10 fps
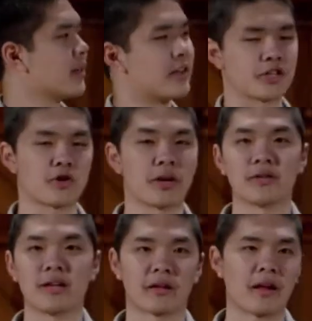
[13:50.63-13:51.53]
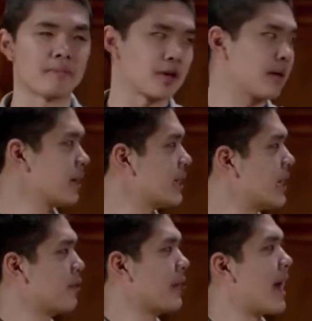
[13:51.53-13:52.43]
that triggered the exception,
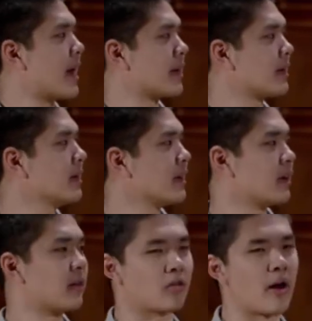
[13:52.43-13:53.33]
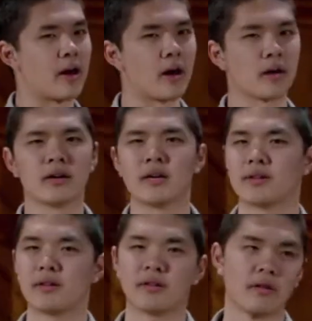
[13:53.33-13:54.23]
if n is greater
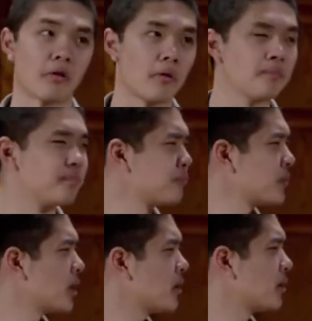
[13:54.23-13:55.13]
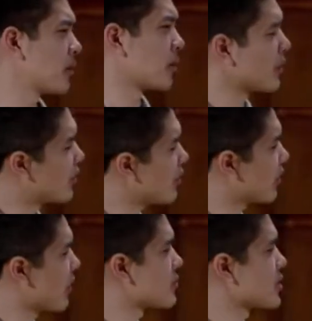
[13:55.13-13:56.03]
than 0. So what's the
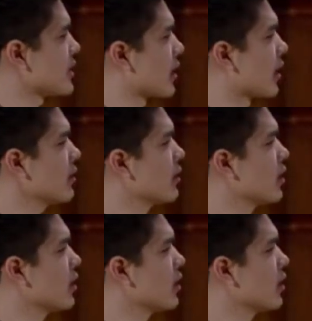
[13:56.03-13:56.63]
exception here?